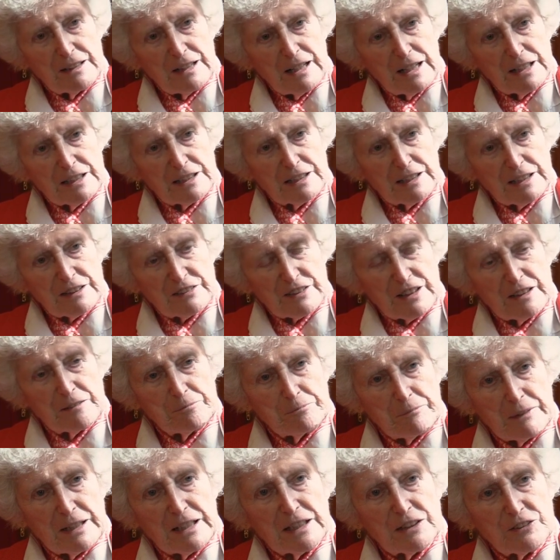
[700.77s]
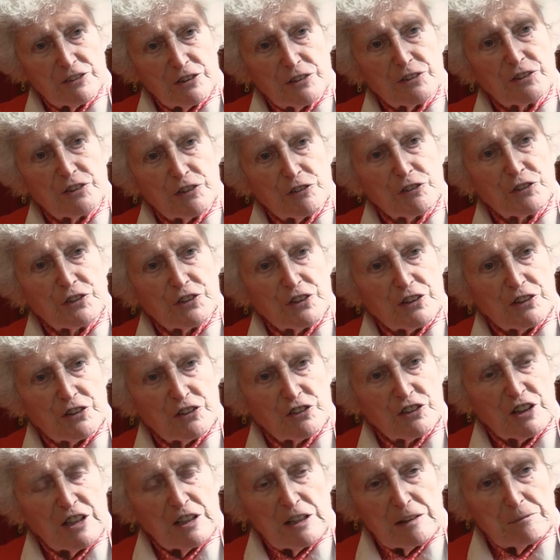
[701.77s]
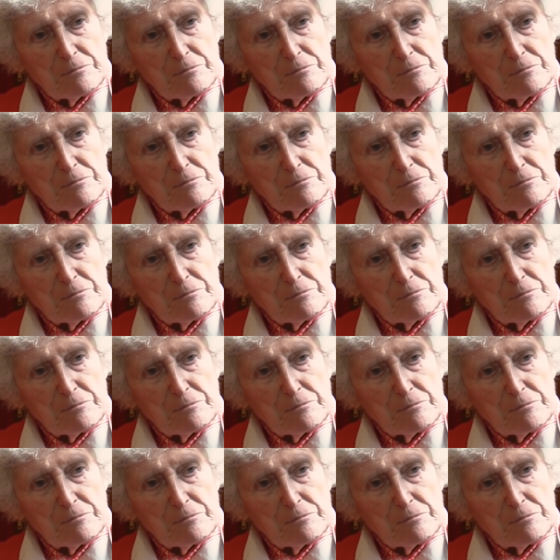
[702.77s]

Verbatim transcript: I think there are major difficulties.